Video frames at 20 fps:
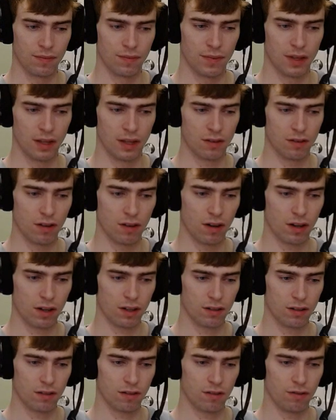It's not
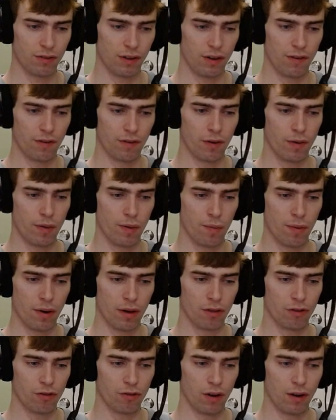because it's flavor of the
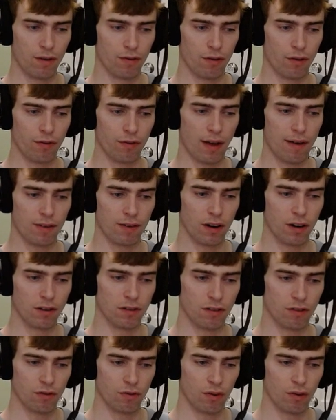month. Trading for 5 cards
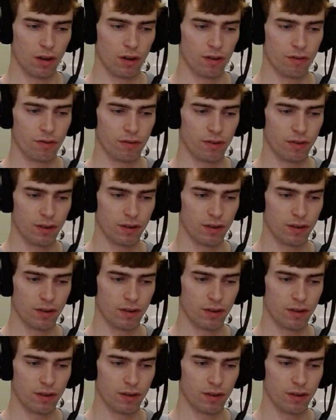is rough.